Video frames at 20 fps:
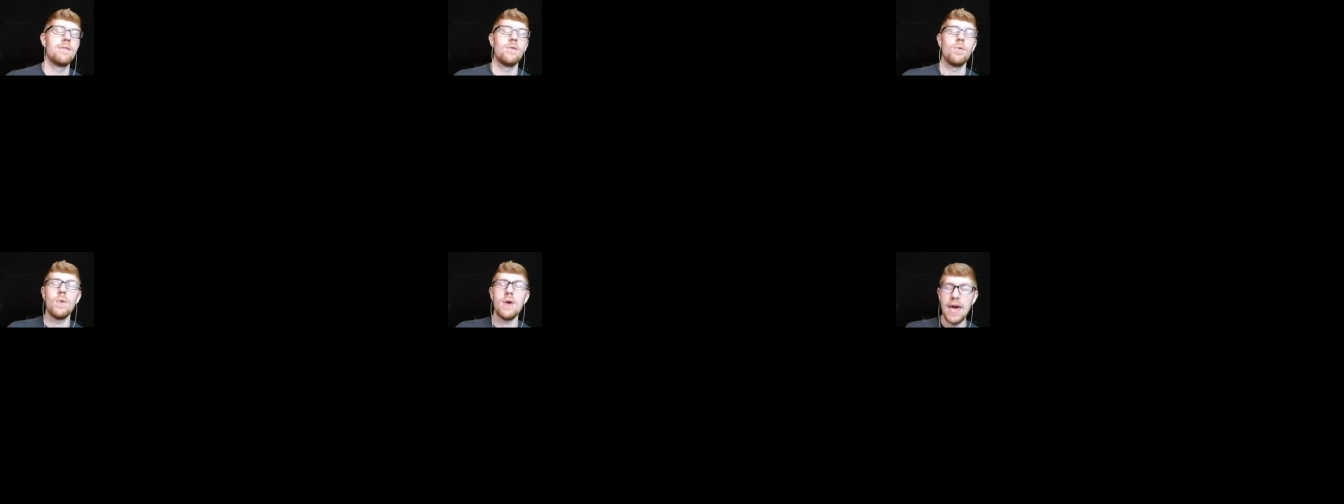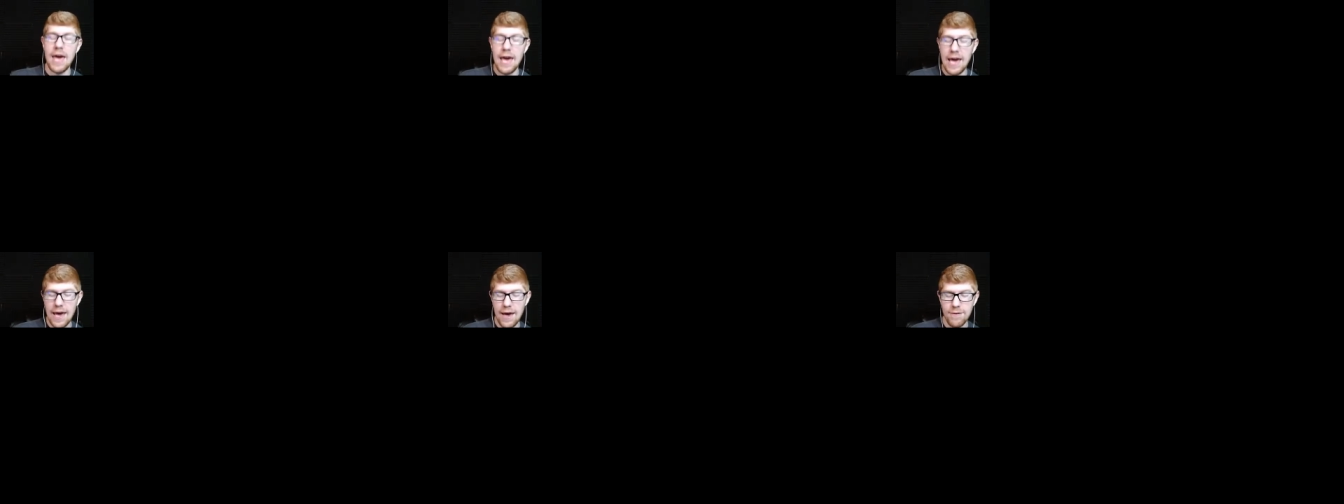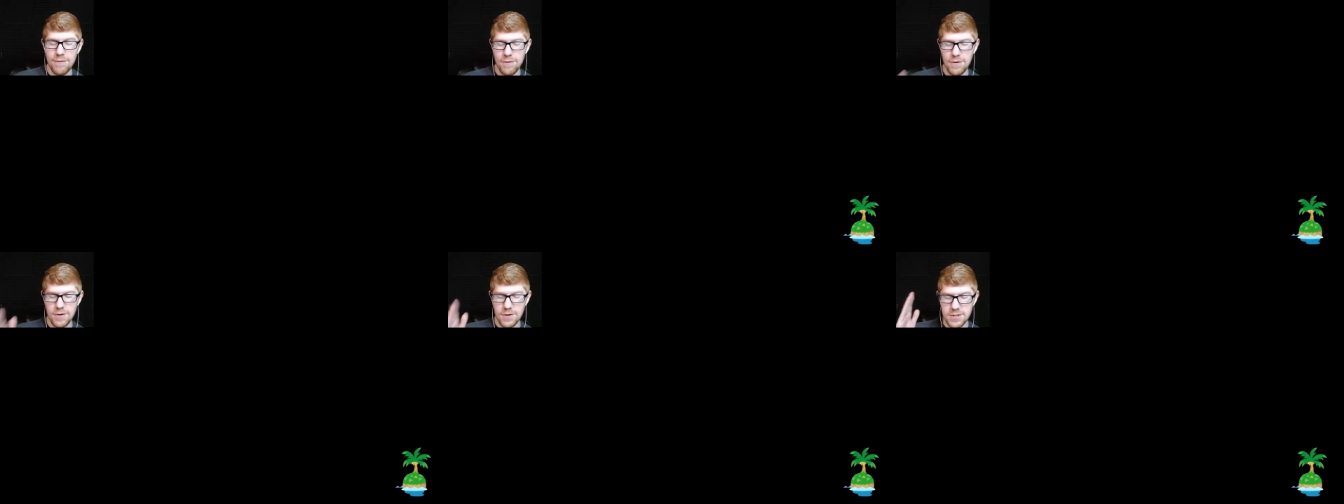we
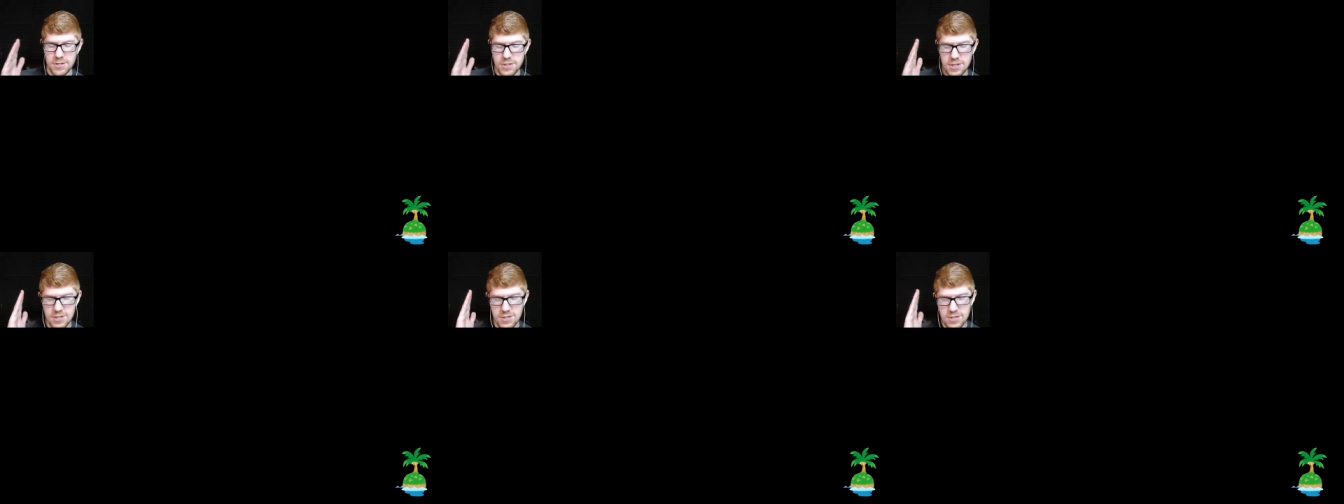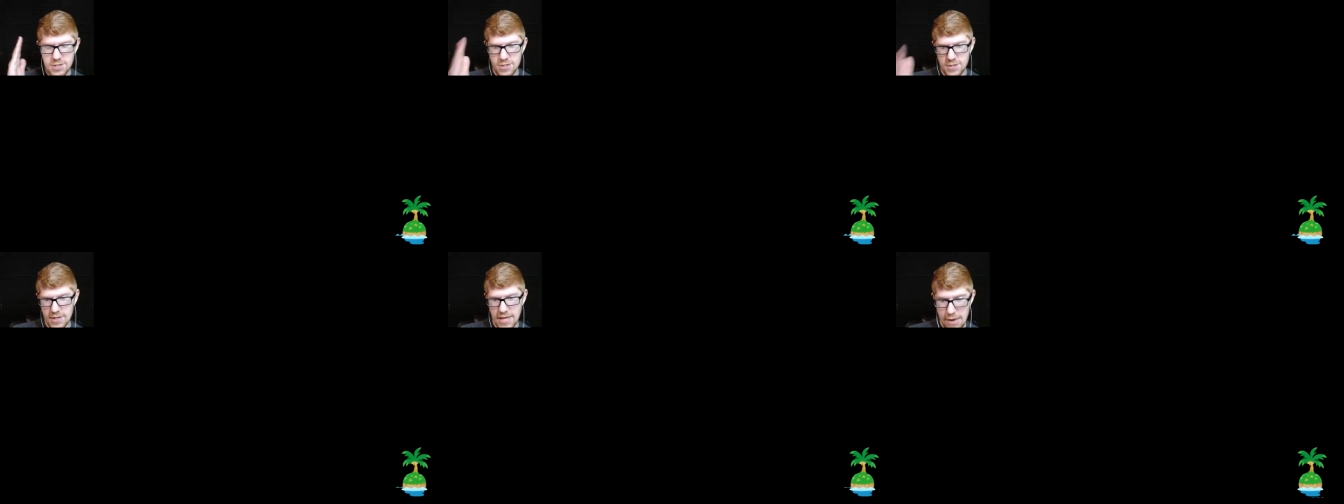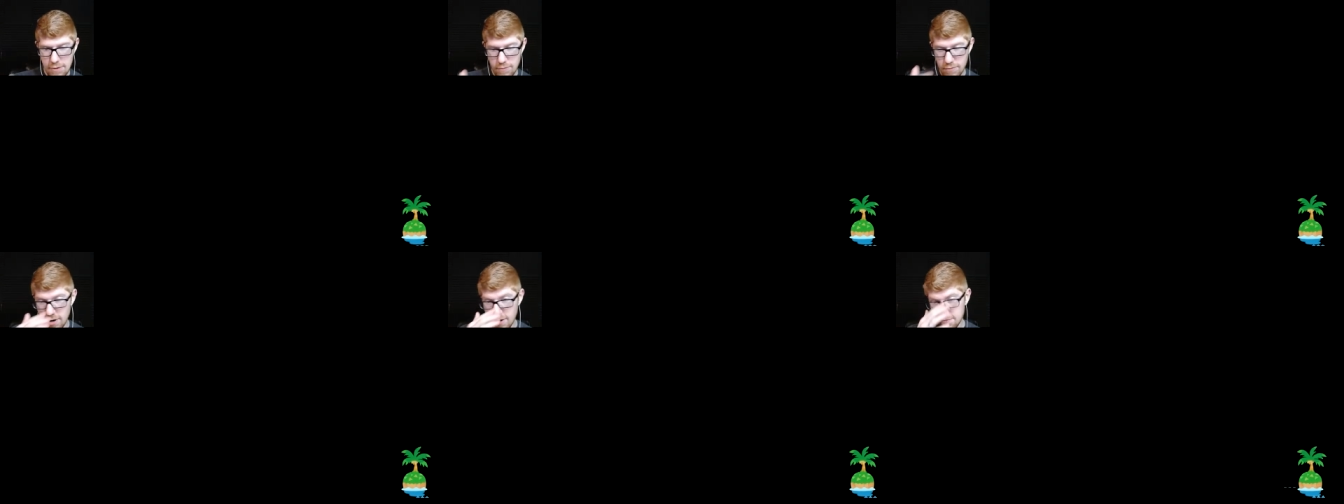have to
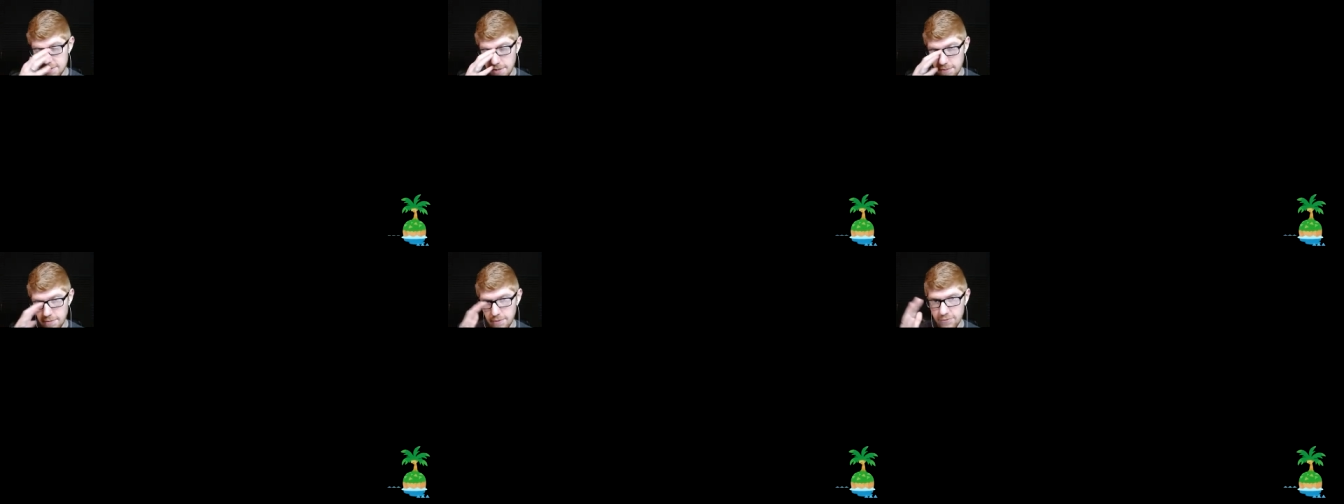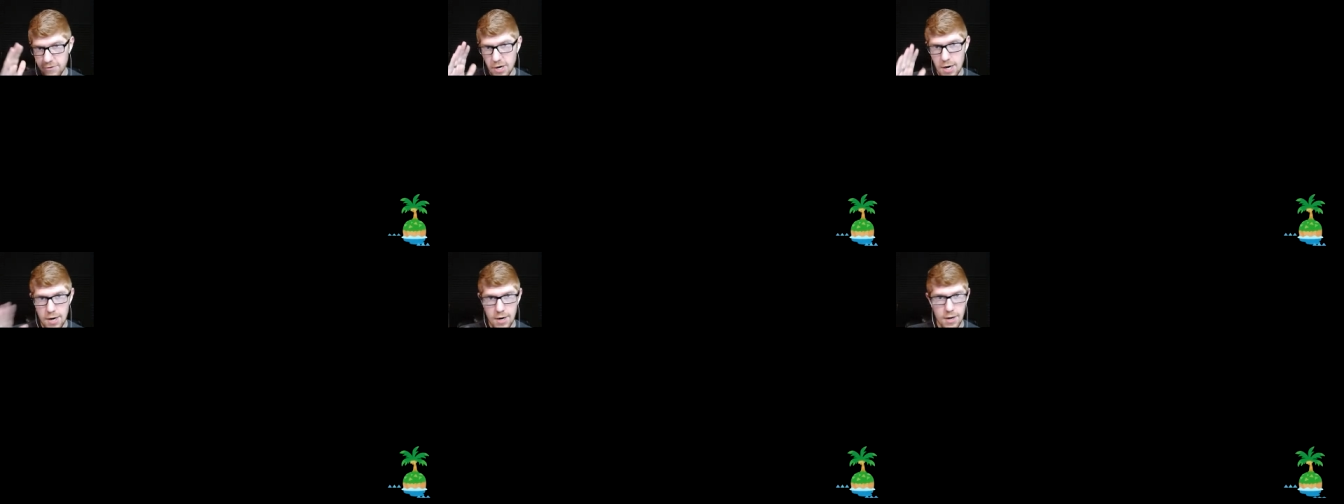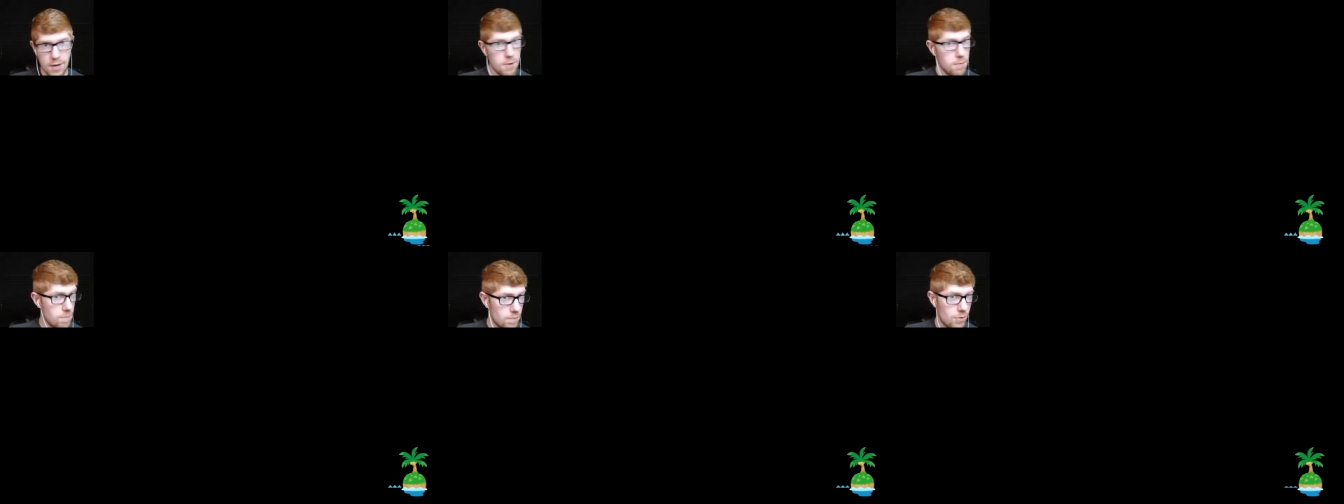get rid of some of
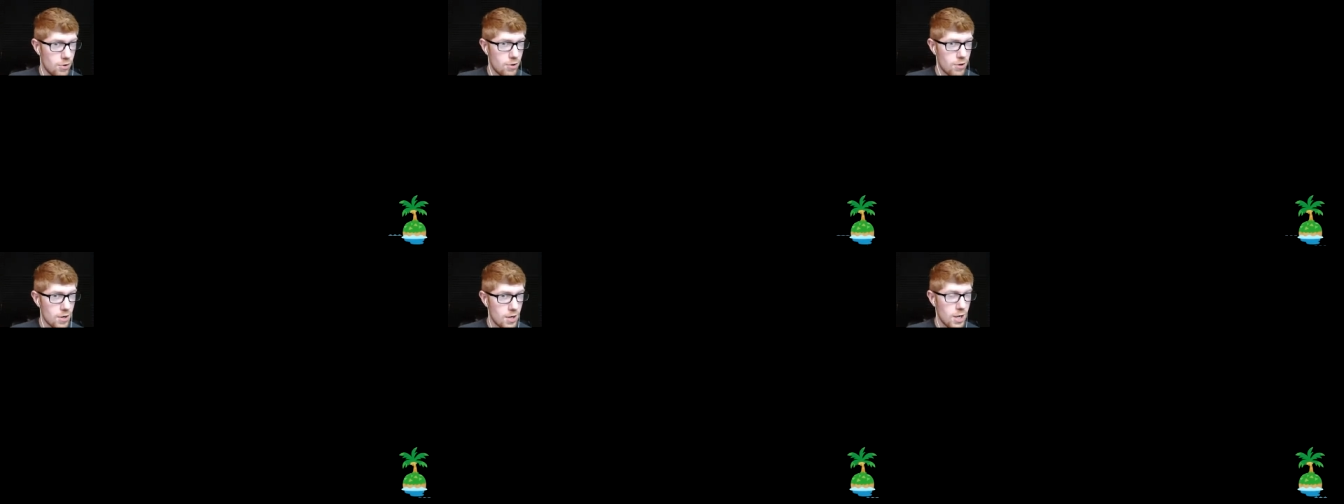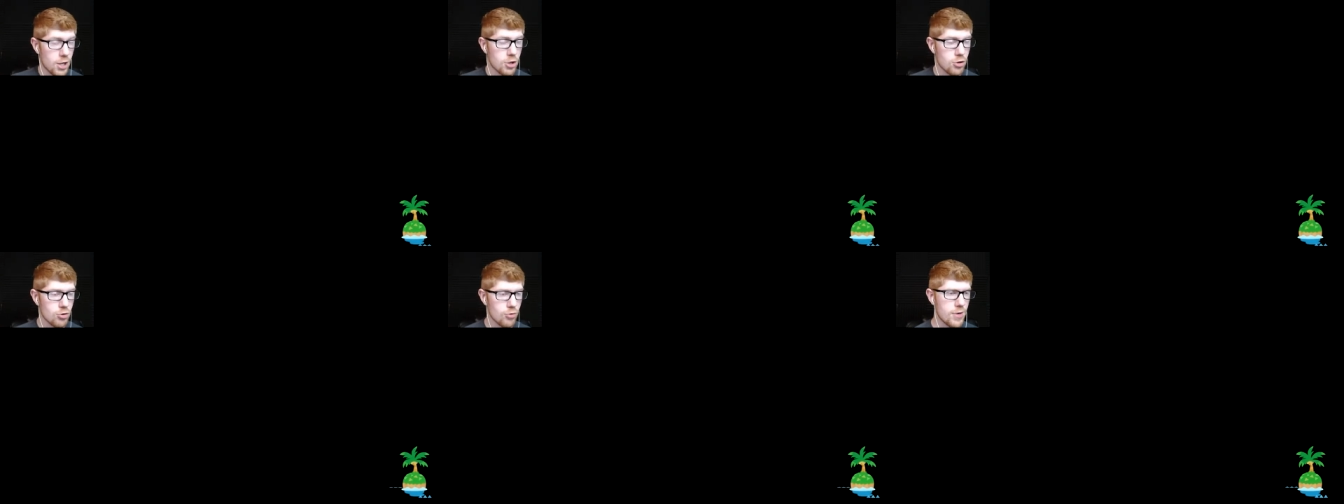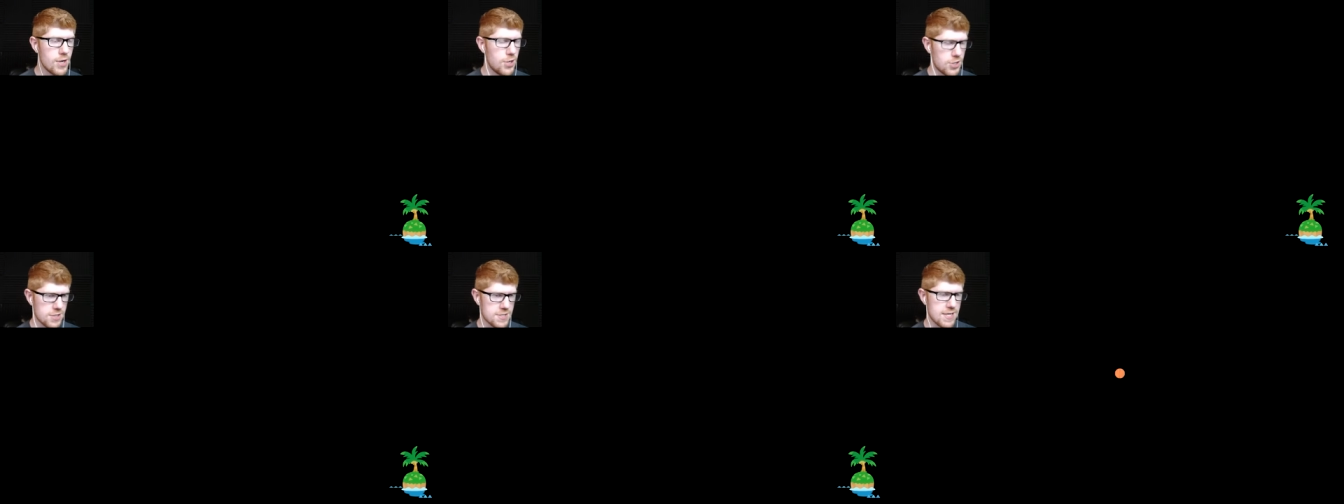our more
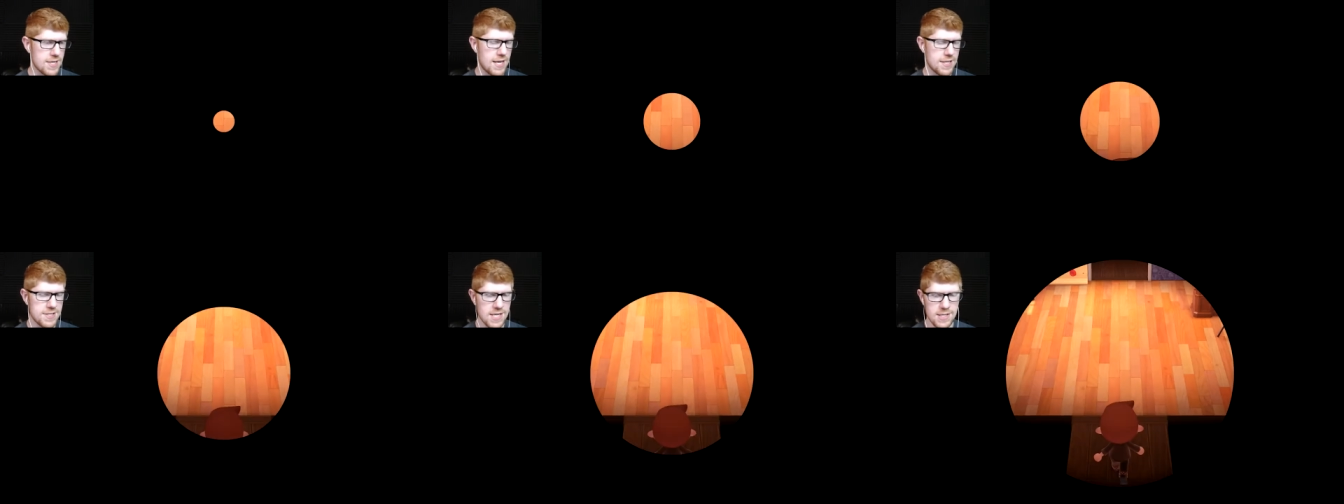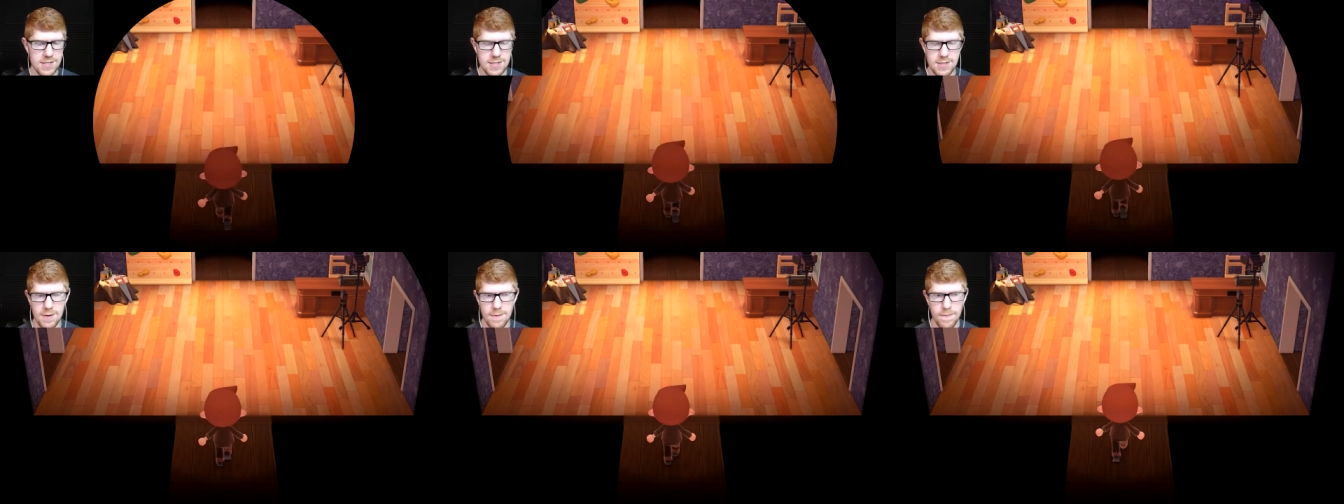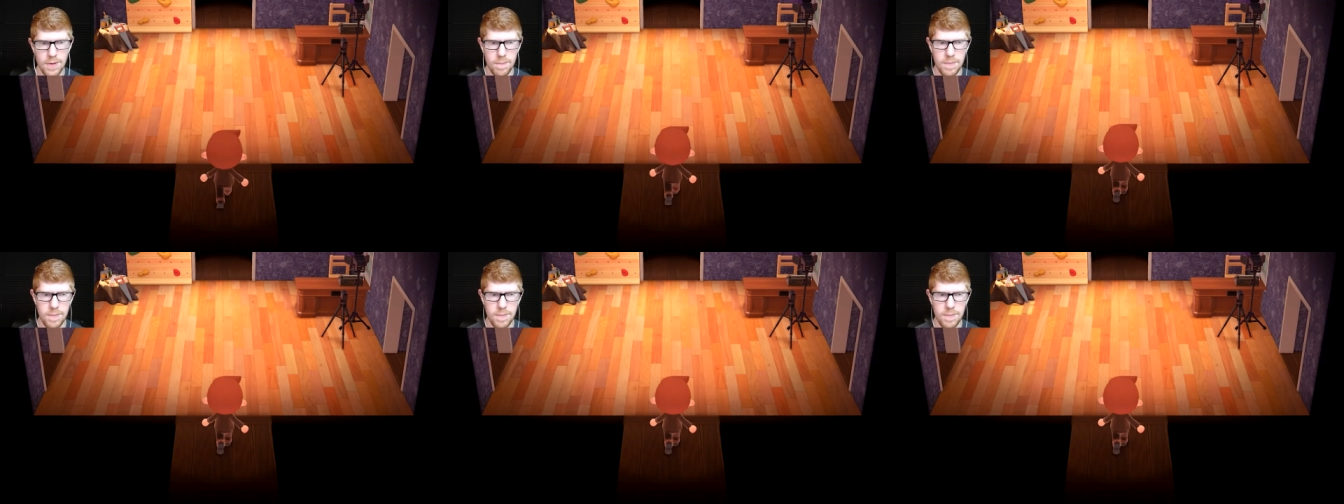egregious nonsense